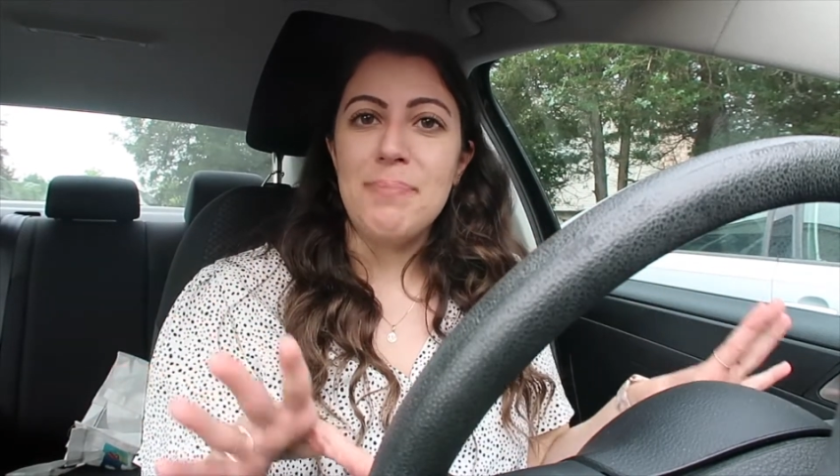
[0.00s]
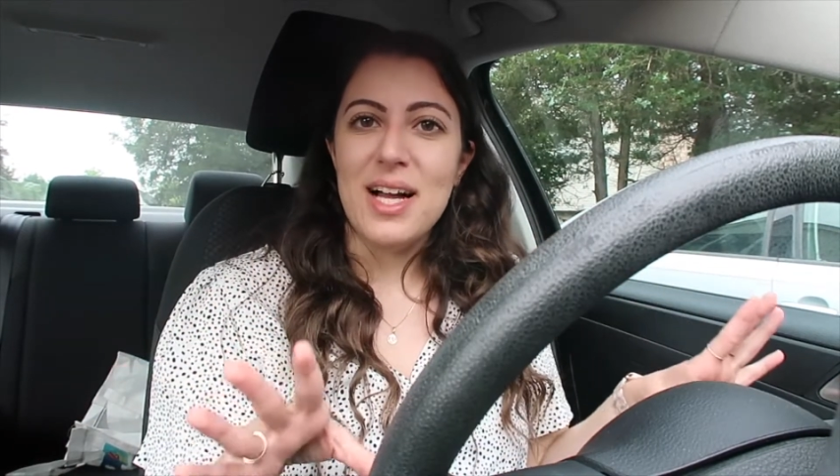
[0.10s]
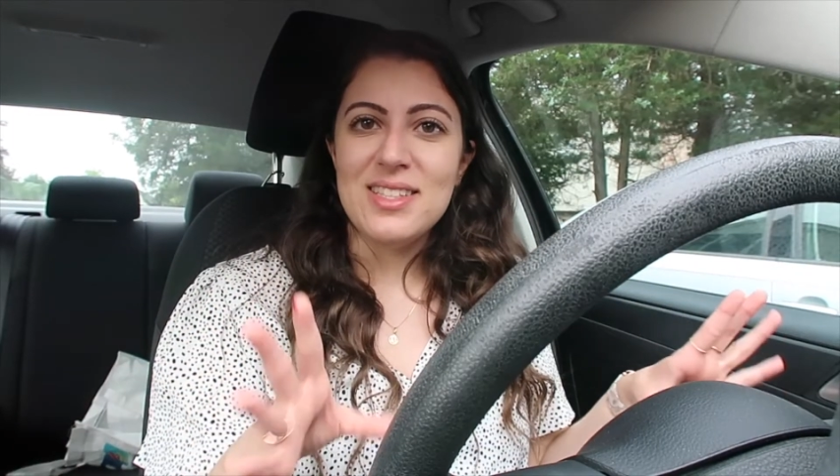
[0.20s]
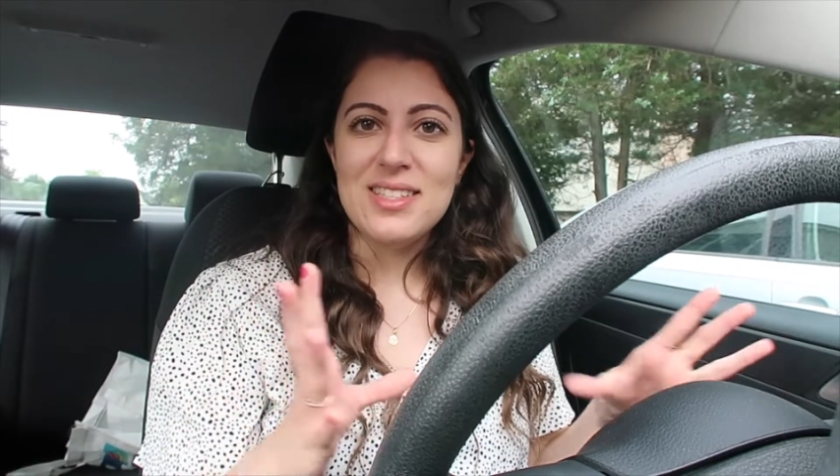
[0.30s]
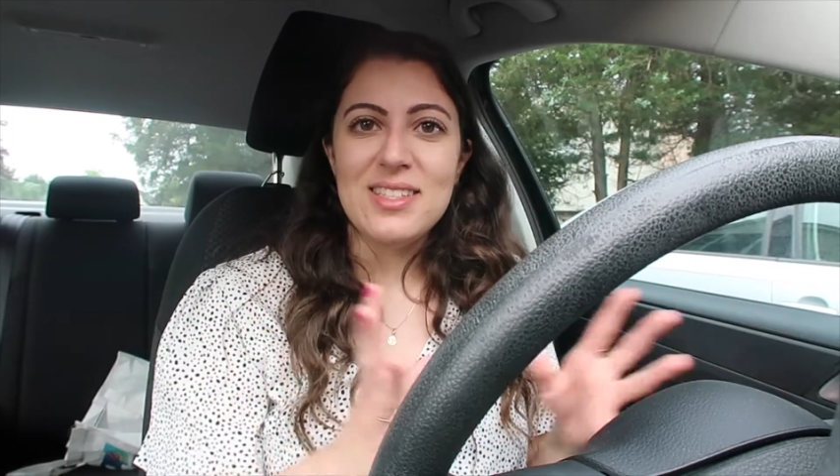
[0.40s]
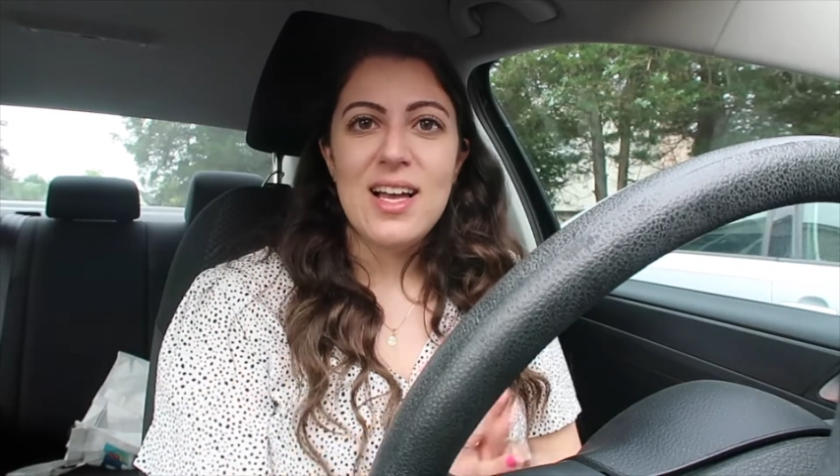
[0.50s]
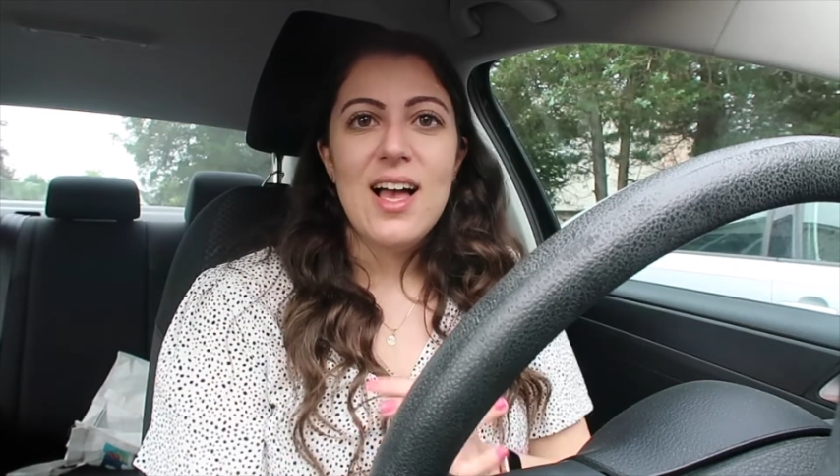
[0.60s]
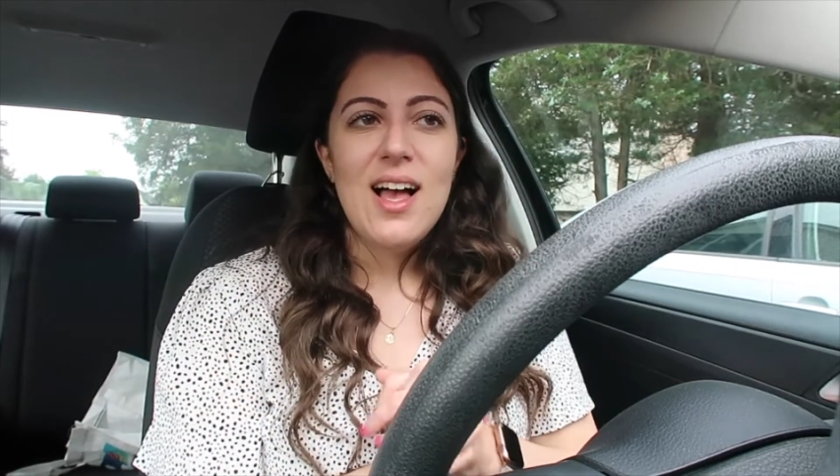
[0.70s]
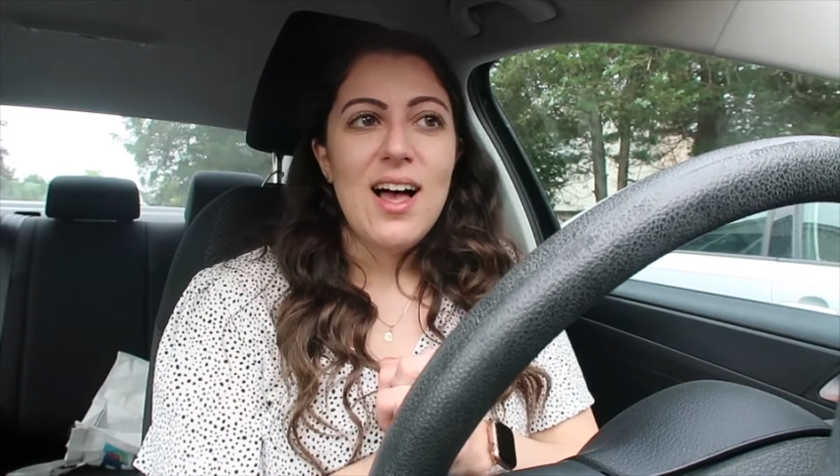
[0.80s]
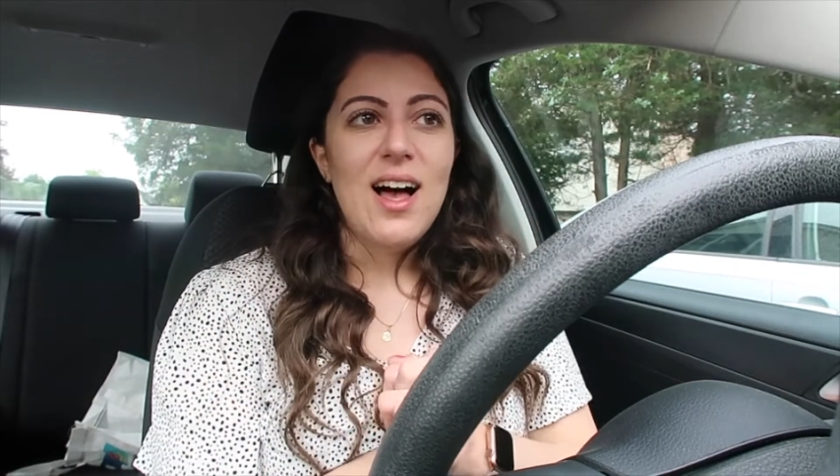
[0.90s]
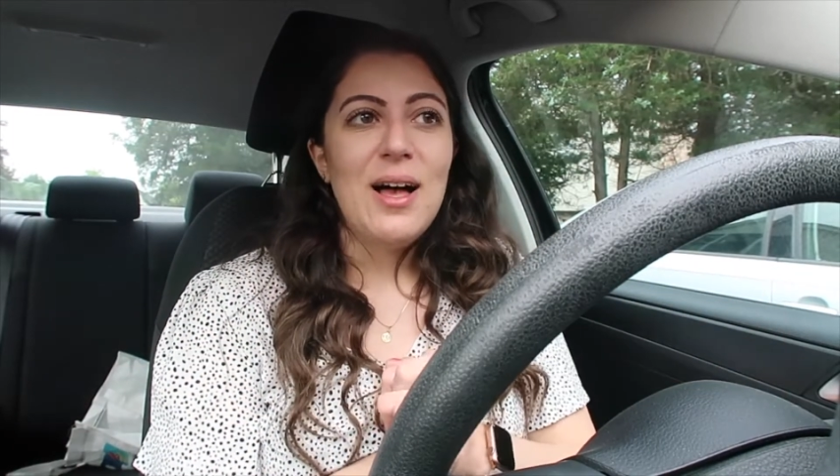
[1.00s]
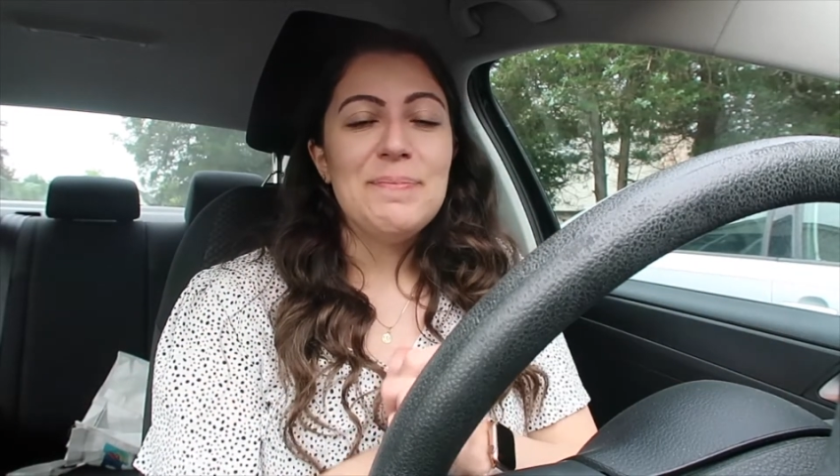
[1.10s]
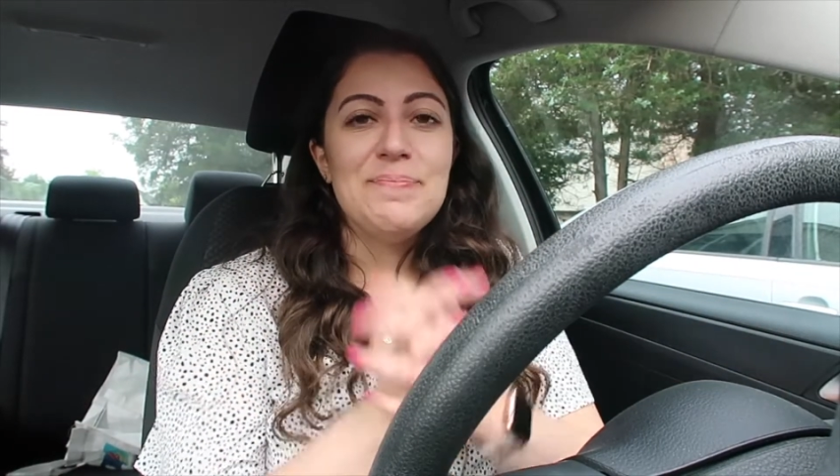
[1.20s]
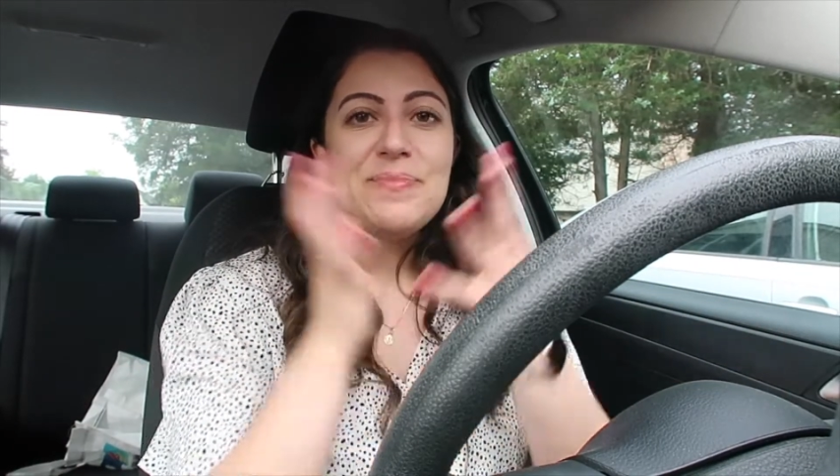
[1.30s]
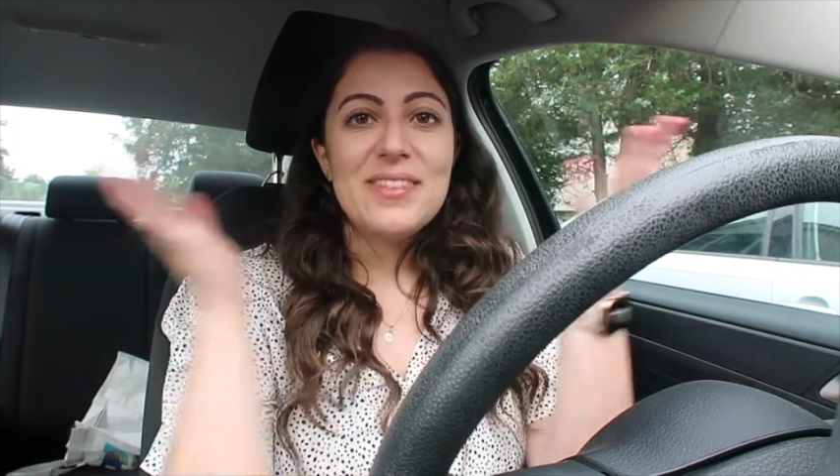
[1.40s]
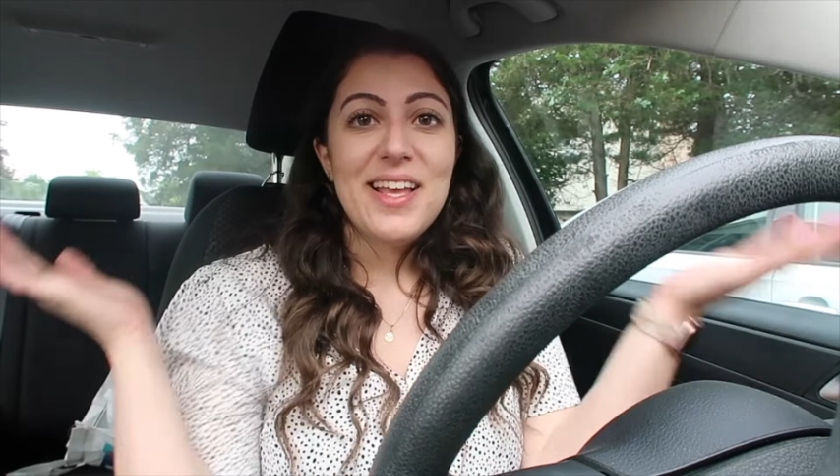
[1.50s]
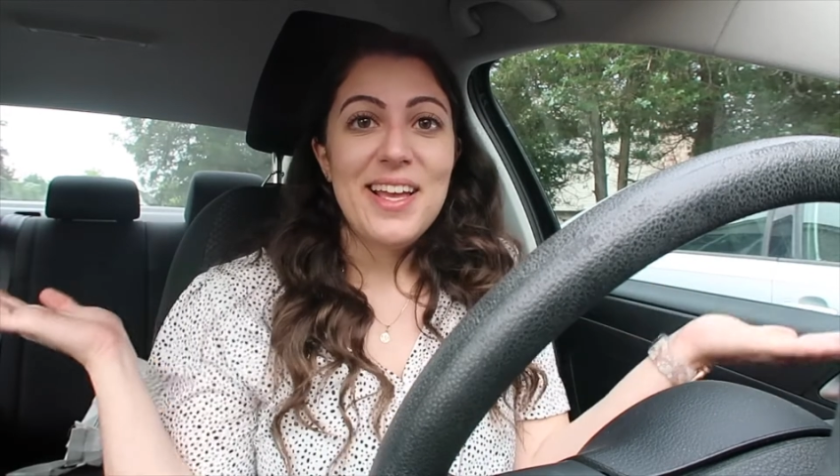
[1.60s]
but um,